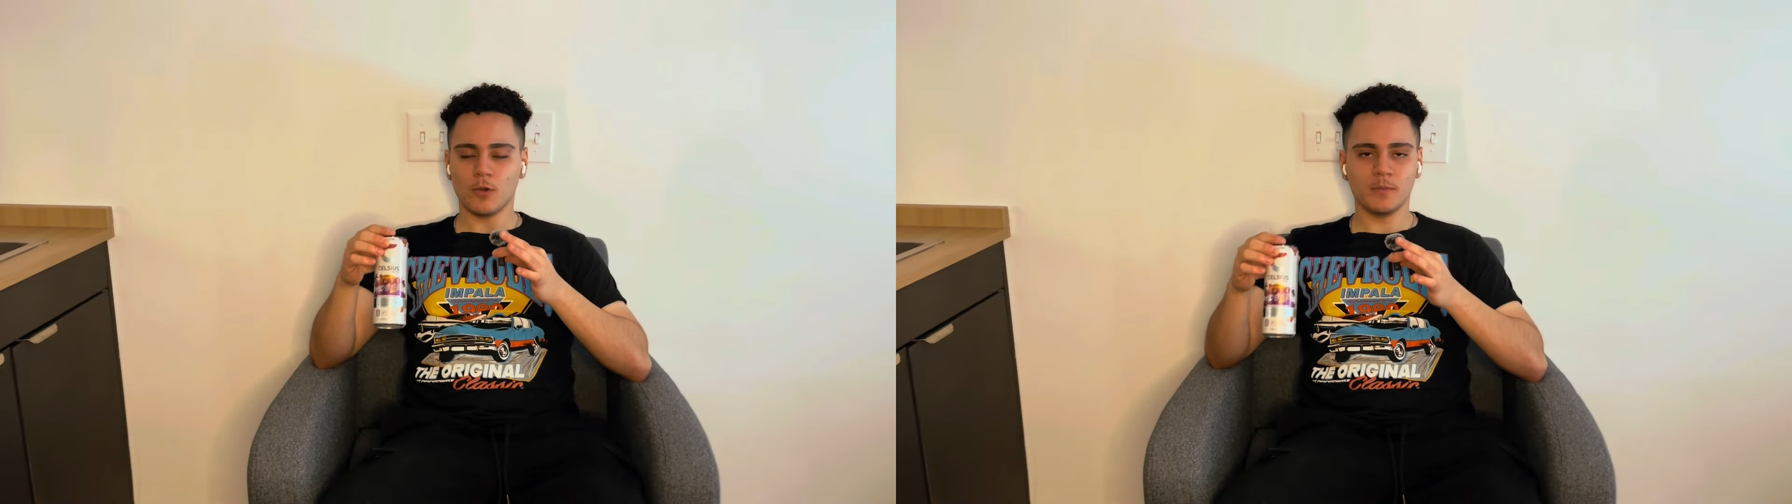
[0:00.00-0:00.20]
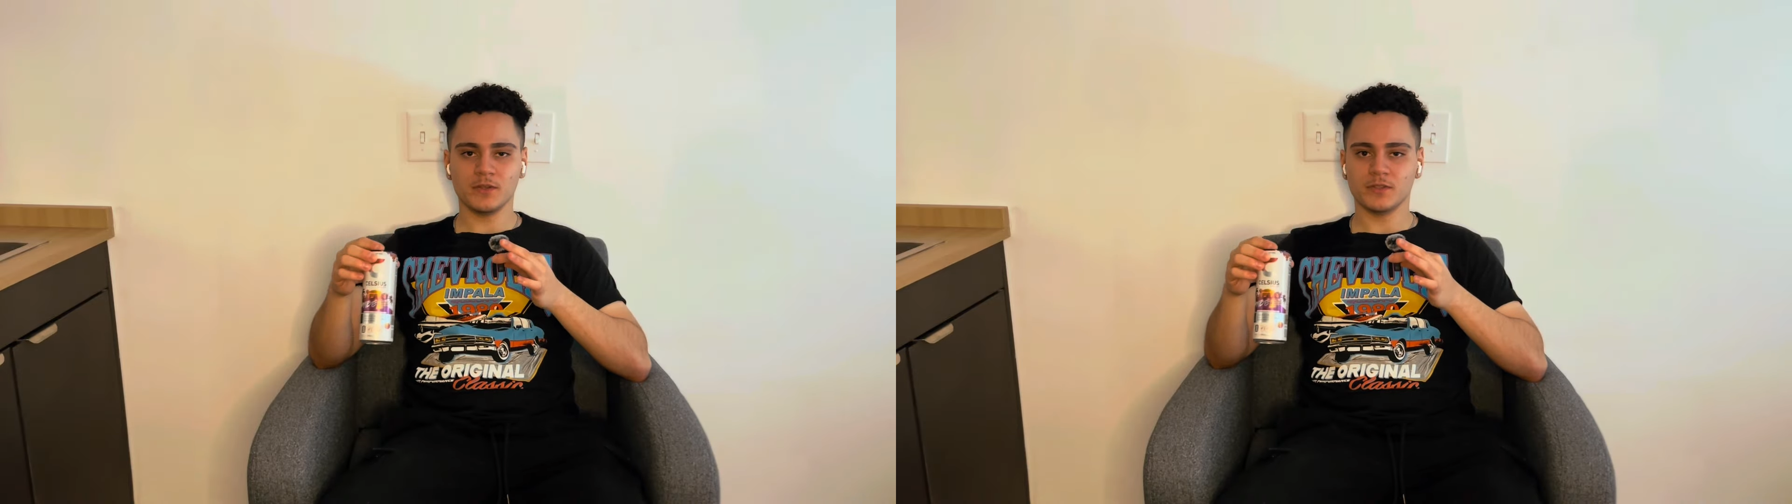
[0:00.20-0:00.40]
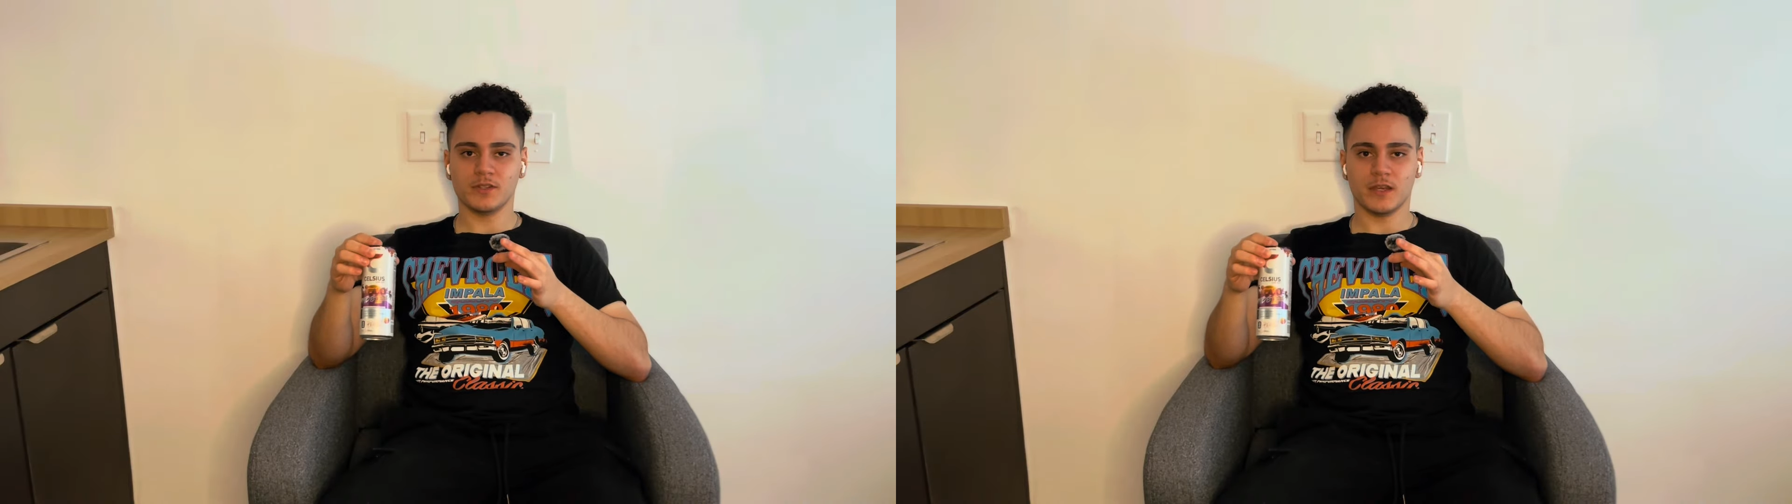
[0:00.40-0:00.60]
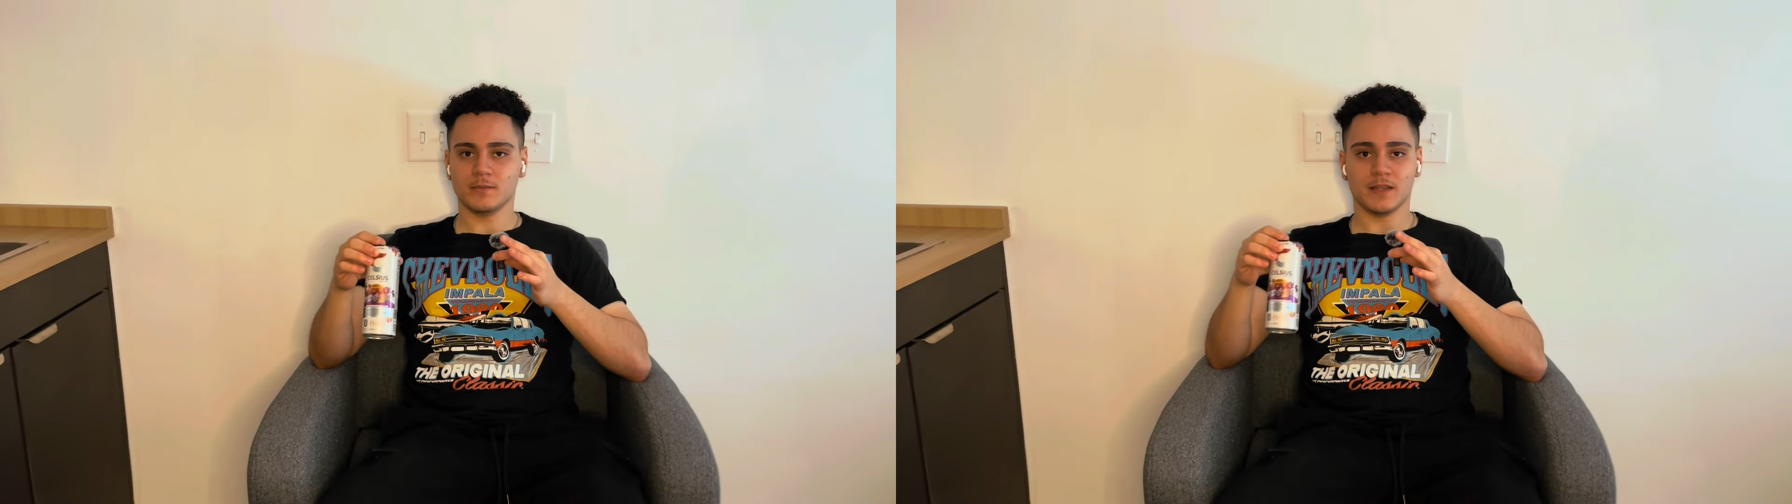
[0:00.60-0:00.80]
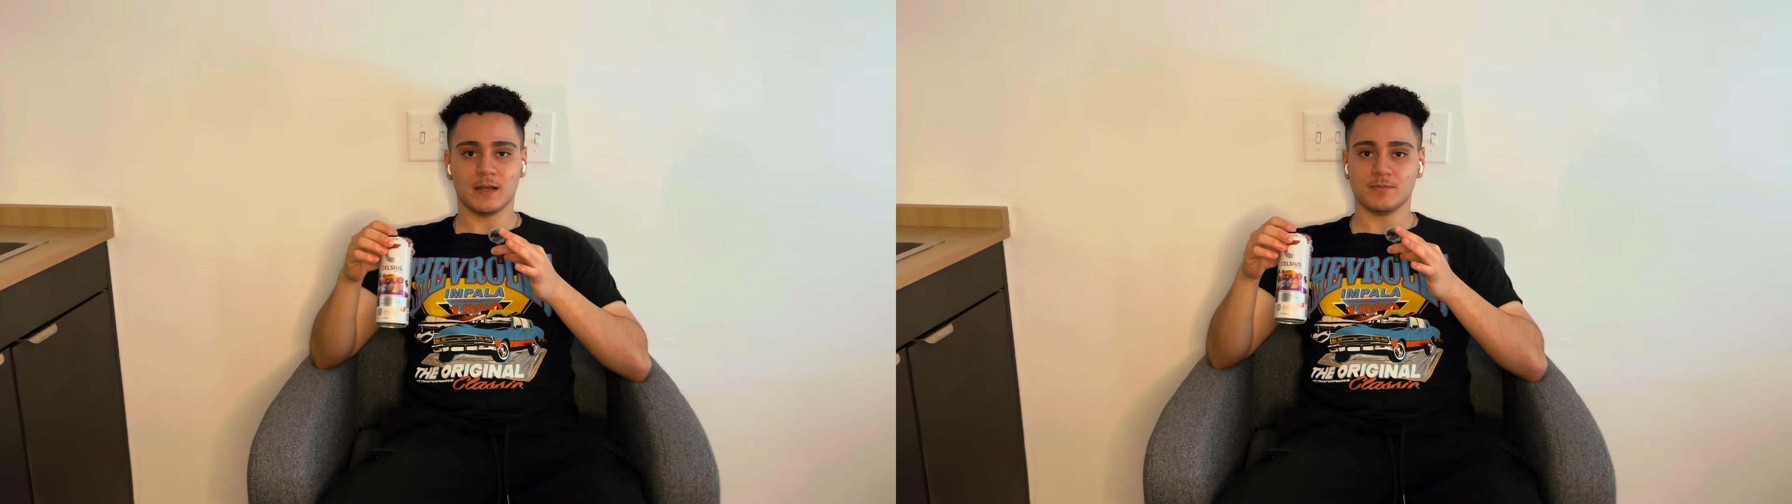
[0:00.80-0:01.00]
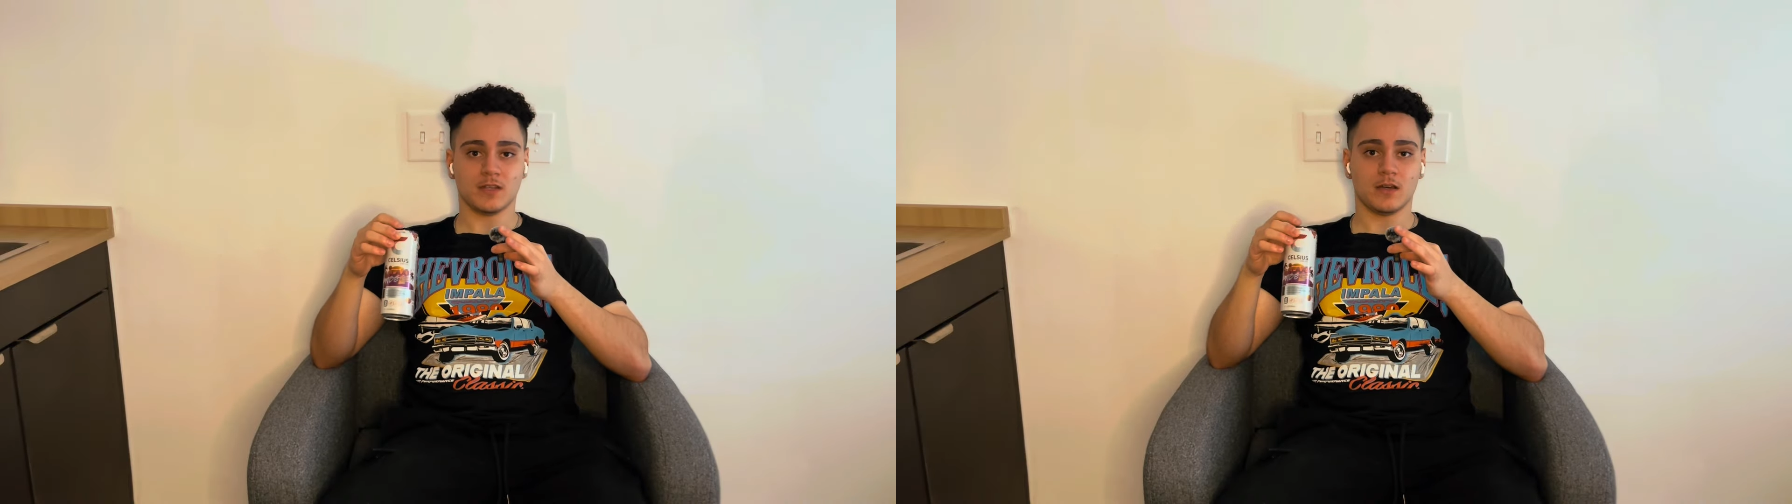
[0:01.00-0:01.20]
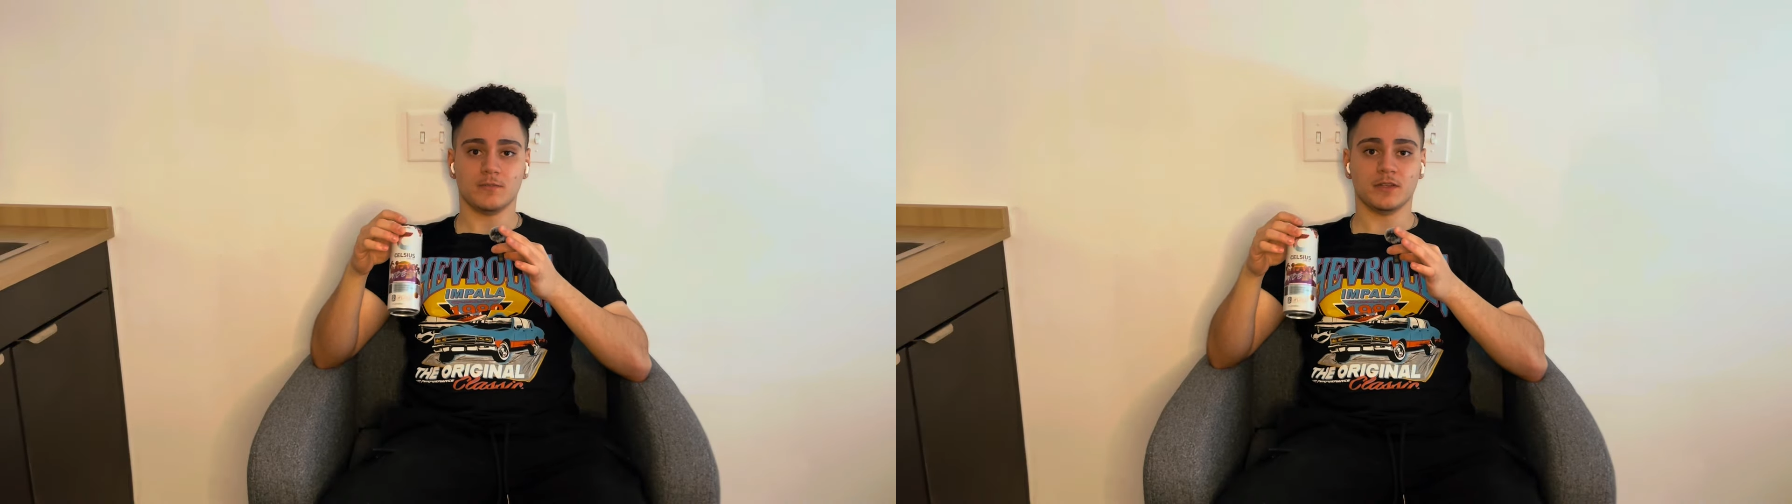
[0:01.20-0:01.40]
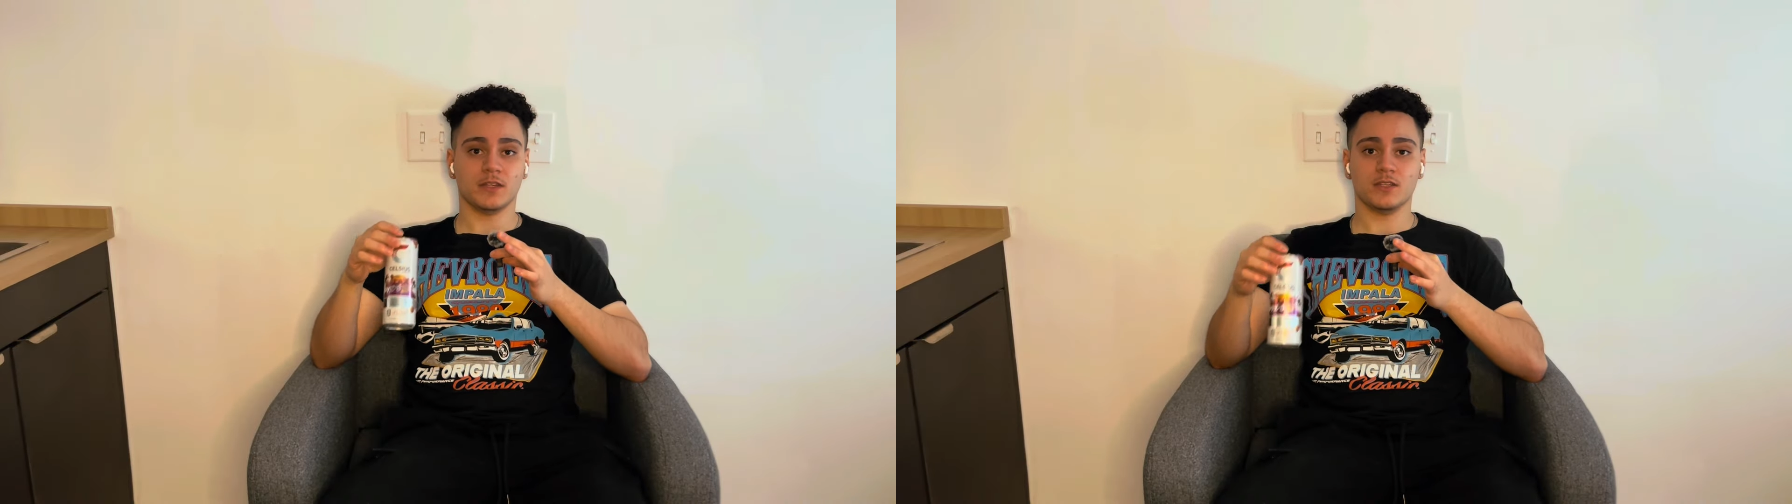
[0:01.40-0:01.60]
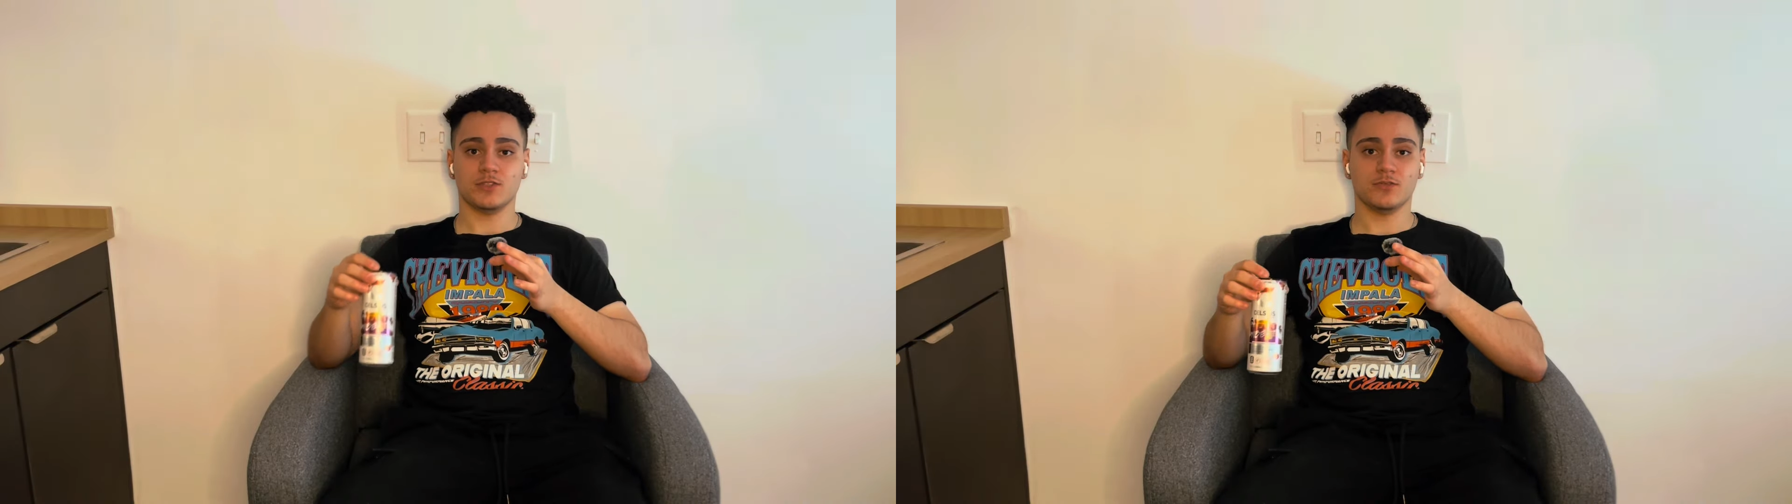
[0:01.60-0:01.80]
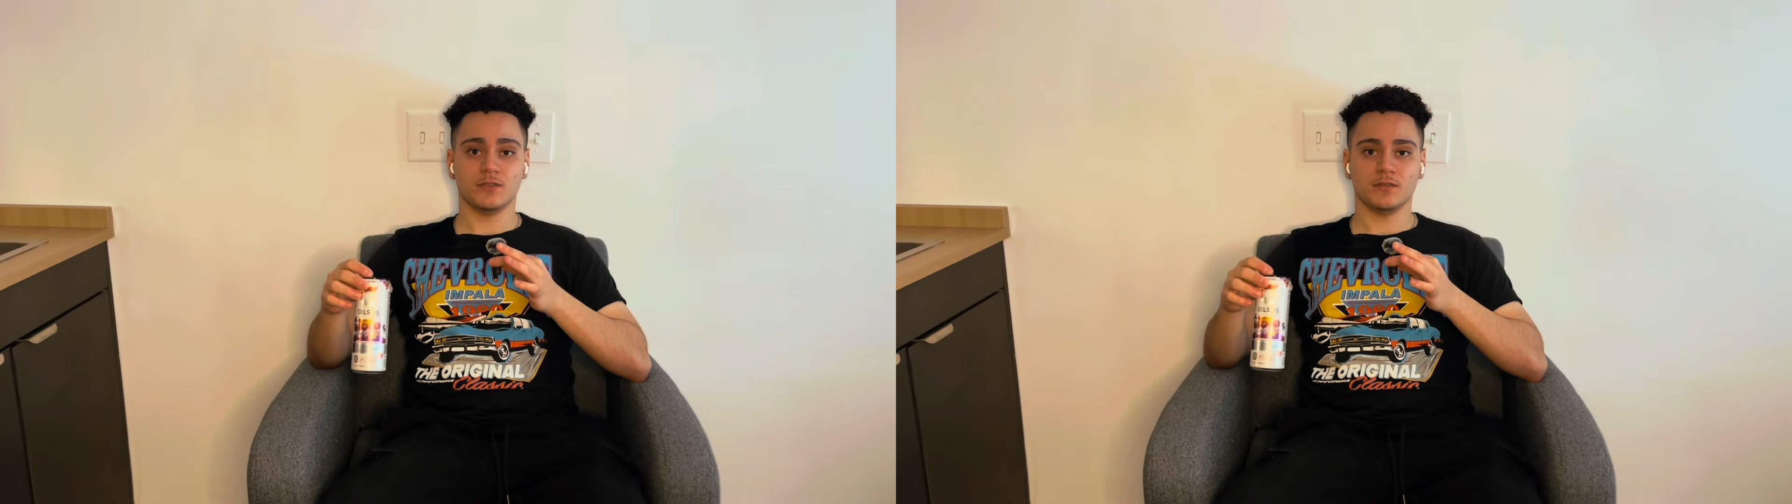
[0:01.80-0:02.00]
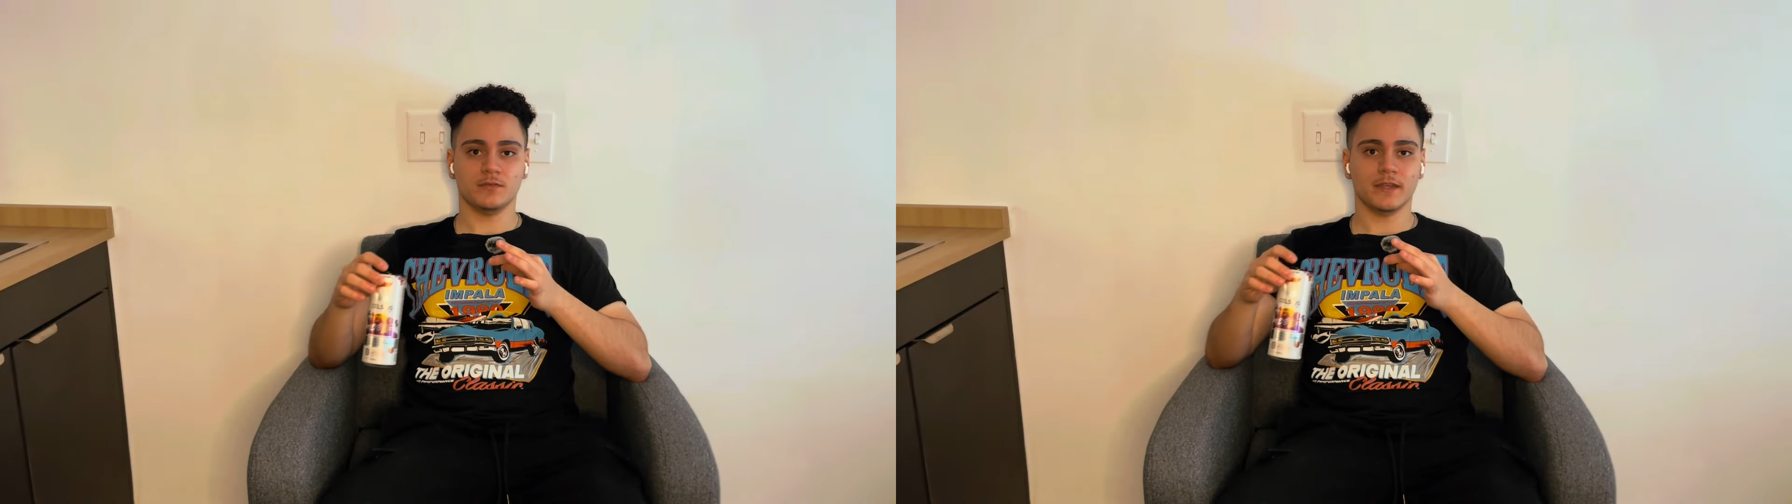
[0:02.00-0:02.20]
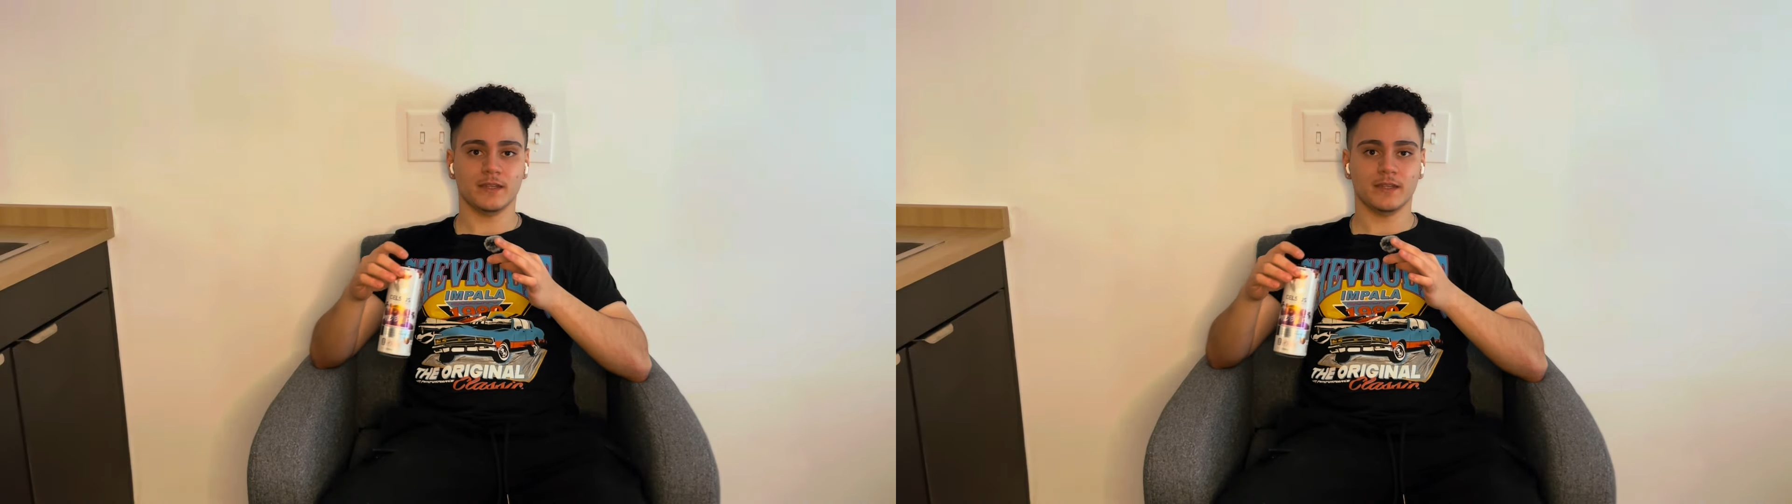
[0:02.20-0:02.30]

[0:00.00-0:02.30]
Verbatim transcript: open your damn laptop and get to it.